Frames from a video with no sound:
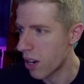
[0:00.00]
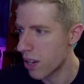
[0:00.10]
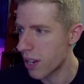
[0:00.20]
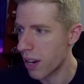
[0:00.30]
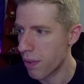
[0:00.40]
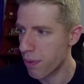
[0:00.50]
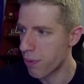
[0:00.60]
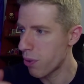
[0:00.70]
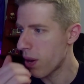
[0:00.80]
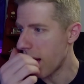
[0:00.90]
Good to hear
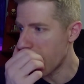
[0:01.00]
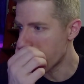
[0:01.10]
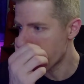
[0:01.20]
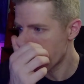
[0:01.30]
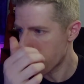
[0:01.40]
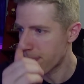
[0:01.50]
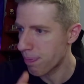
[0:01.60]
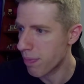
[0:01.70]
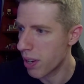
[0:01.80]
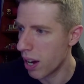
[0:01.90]
from Food Hive.
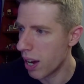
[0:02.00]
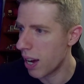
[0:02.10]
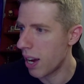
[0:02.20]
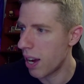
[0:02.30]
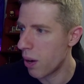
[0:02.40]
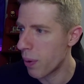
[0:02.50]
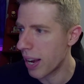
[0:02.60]
Uh,